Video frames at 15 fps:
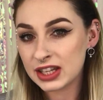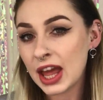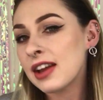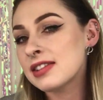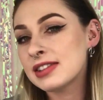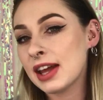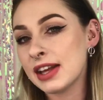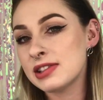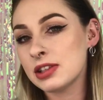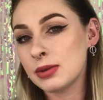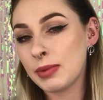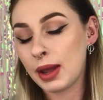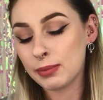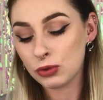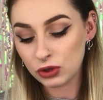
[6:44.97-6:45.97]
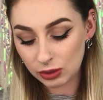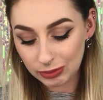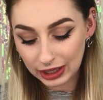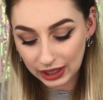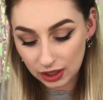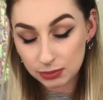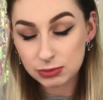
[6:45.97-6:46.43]
the next item, I'm going to
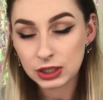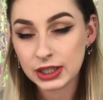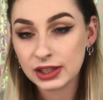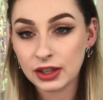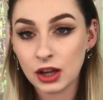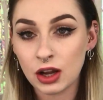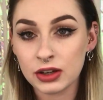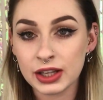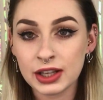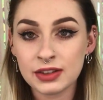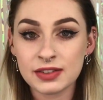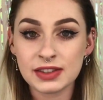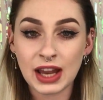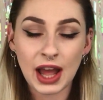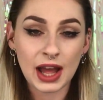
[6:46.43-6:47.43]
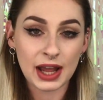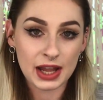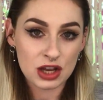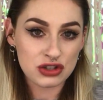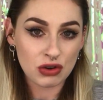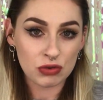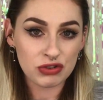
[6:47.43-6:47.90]
be completely honest.
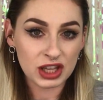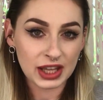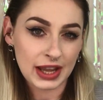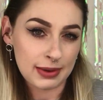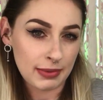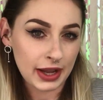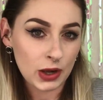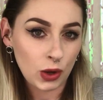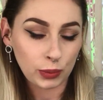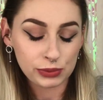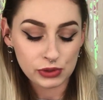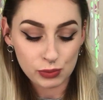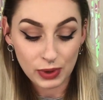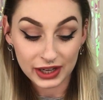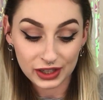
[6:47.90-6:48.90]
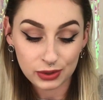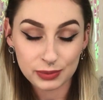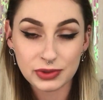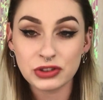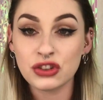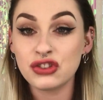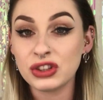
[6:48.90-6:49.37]
I don't really get my hopes up when it
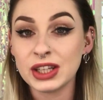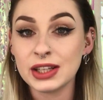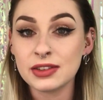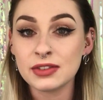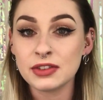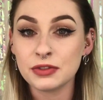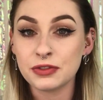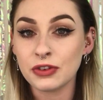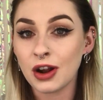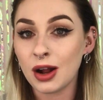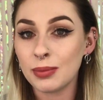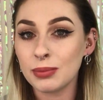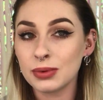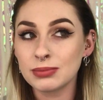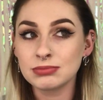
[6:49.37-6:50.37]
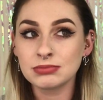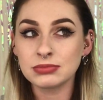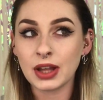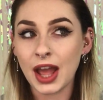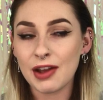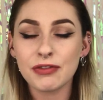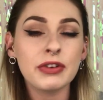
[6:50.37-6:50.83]
comes to jeans from
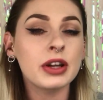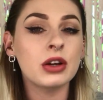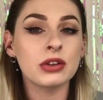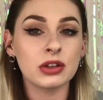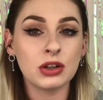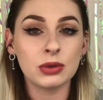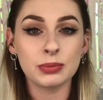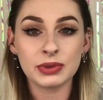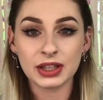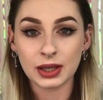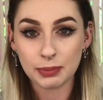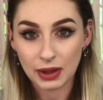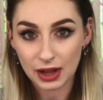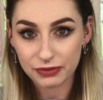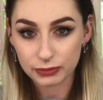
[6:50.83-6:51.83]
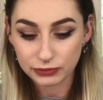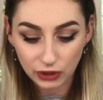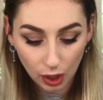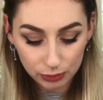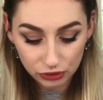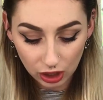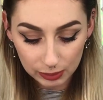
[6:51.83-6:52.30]
every other company apart from
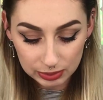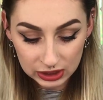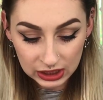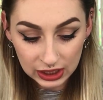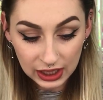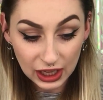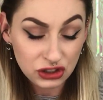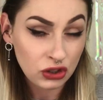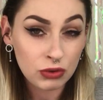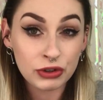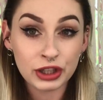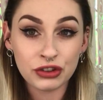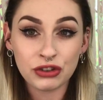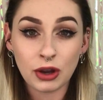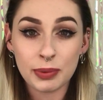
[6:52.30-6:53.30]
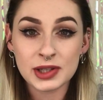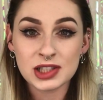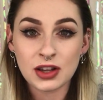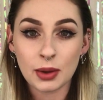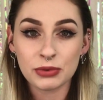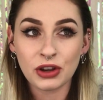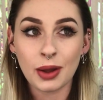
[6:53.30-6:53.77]
Topshop. I don't really shop in
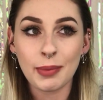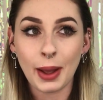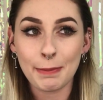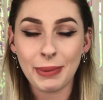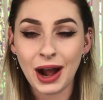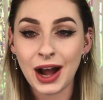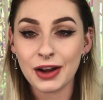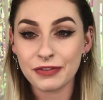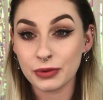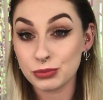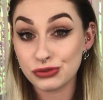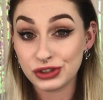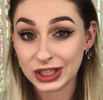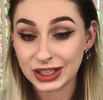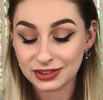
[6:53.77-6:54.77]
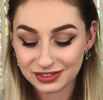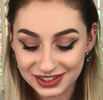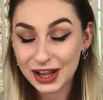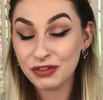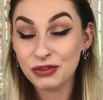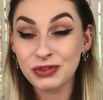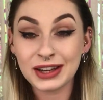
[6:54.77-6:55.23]
Topshop apart from jeans.
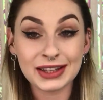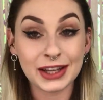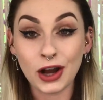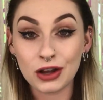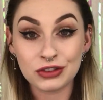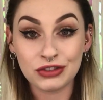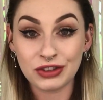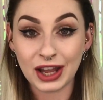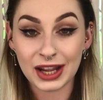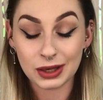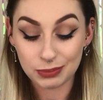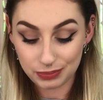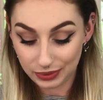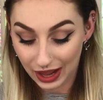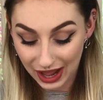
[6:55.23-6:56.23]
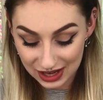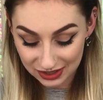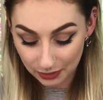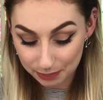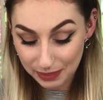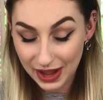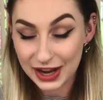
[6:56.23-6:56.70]
I have a really odd shape
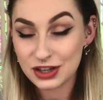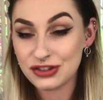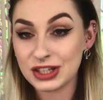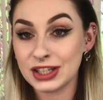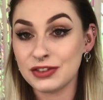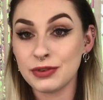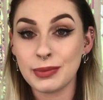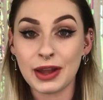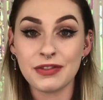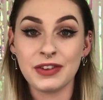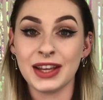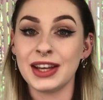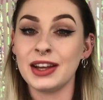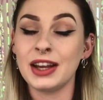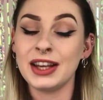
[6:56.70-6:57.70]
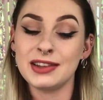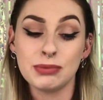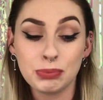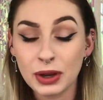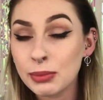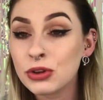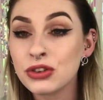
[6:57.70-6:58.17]
and buying jeans for my figure
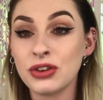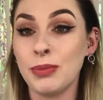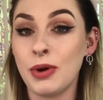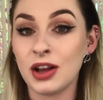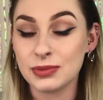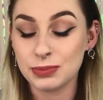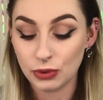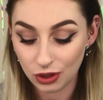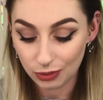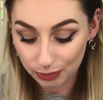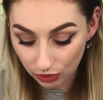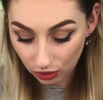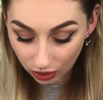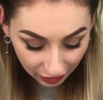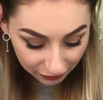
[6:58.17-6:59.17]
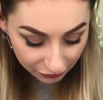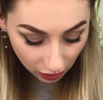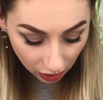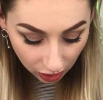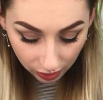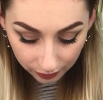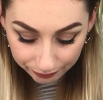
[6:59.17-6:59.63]
is pretty much impossible, but I
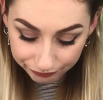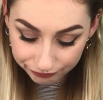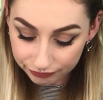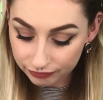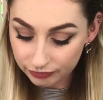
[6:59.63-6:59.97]
thought